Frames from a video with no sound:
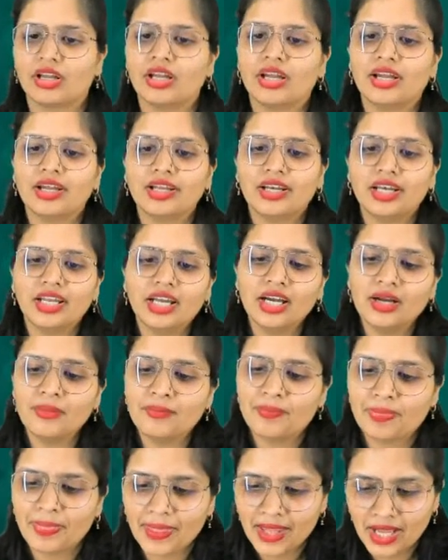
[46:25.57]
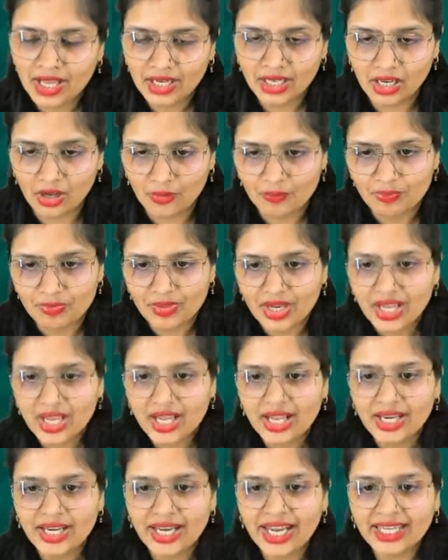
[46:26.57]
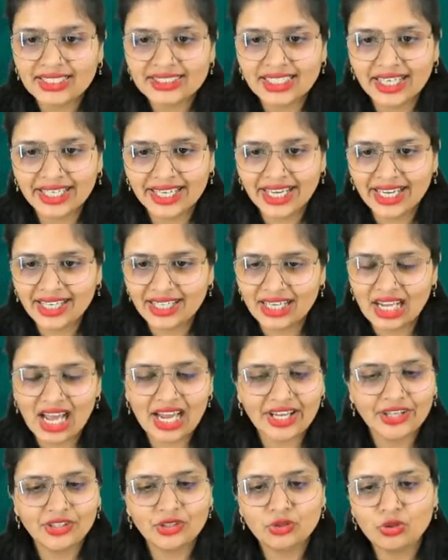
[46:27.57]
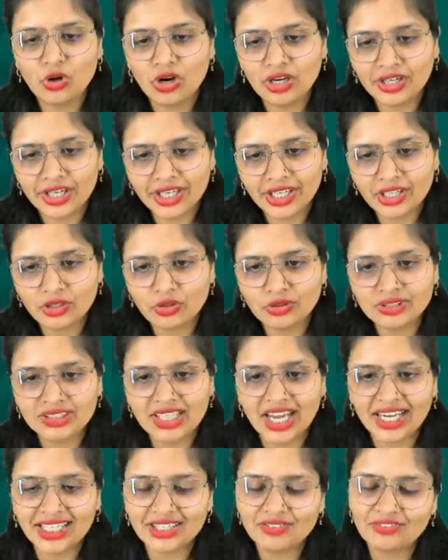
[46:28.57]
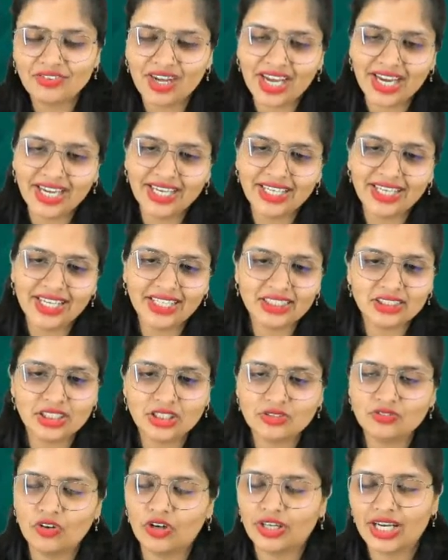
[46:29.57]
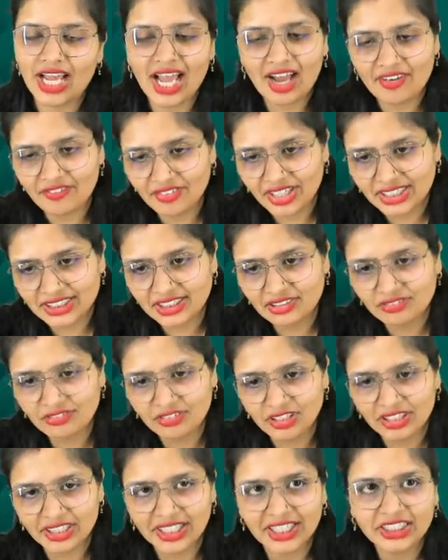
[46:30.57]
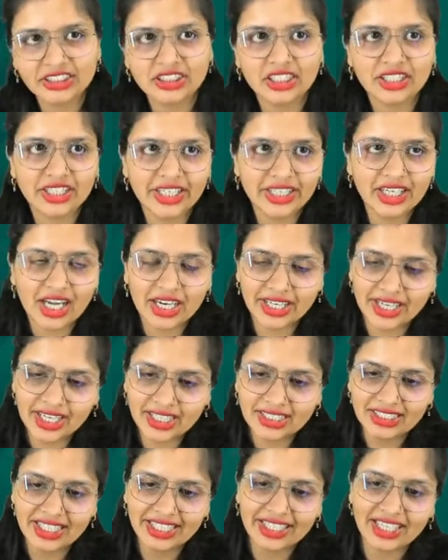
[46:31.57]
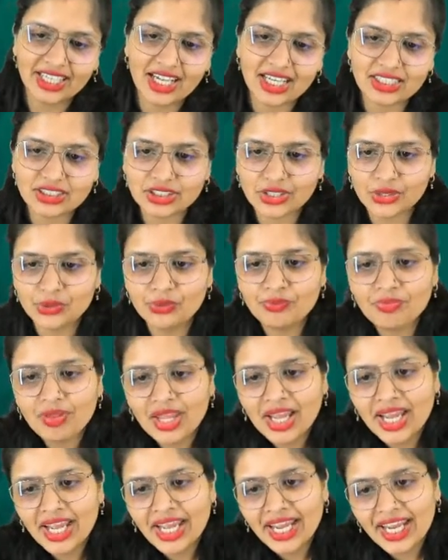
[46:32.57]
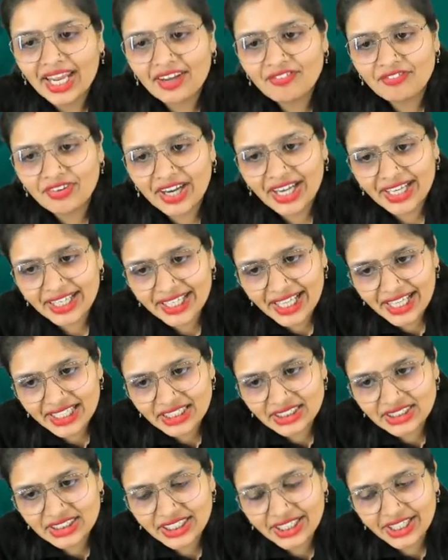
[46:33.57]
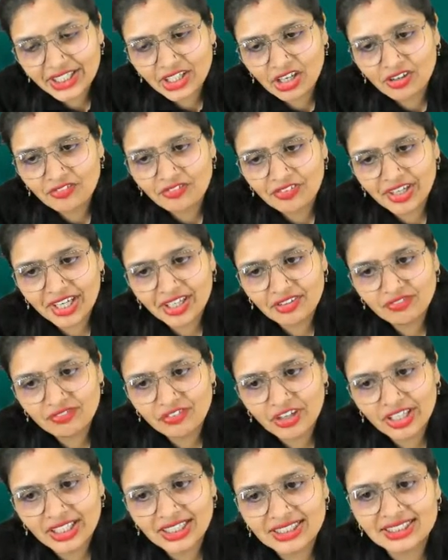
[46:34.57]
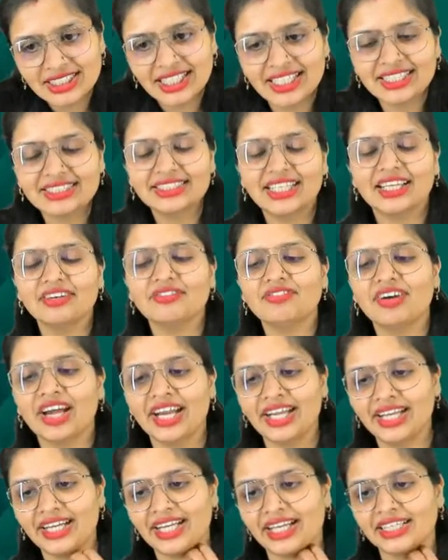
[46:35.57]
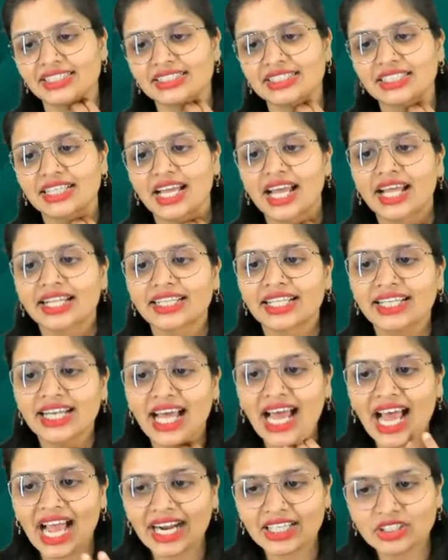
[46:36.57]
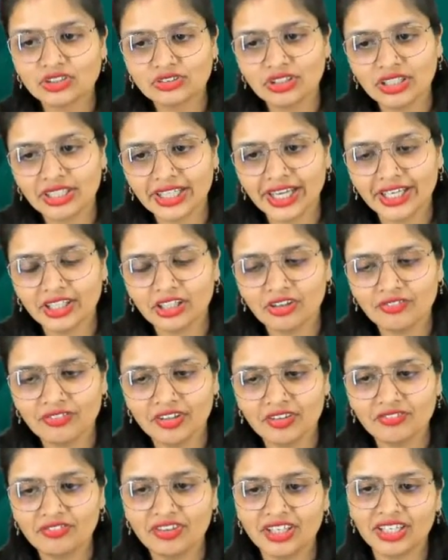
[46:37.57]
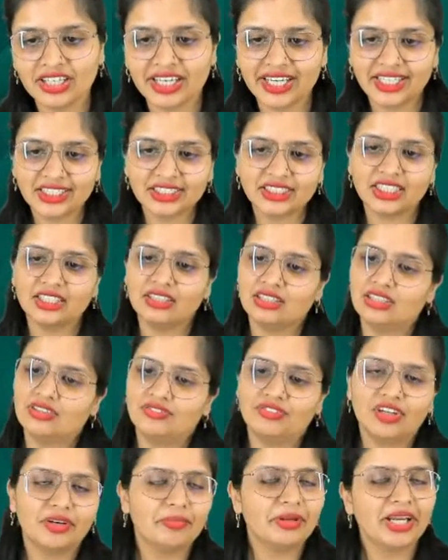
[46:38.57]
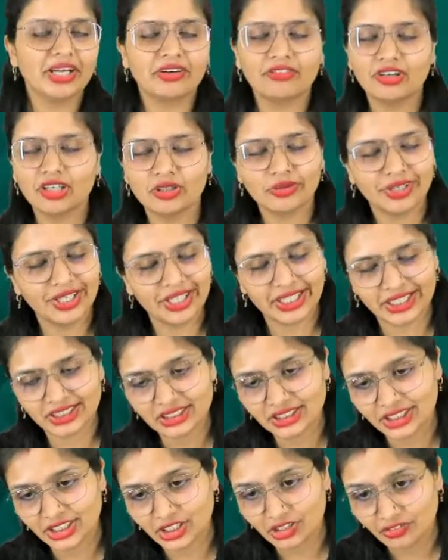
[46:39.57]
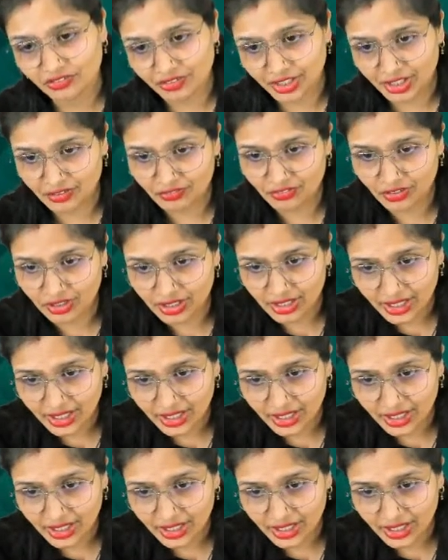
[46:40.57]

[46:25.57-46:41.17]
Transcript: Clear? Now. Next, again, you already know that phi index is what? Average infiltration rate. Again, they can ask you if intensity of rainfall is less than phi index, then actual rate of infiltration will be equal to intensity of rainfall.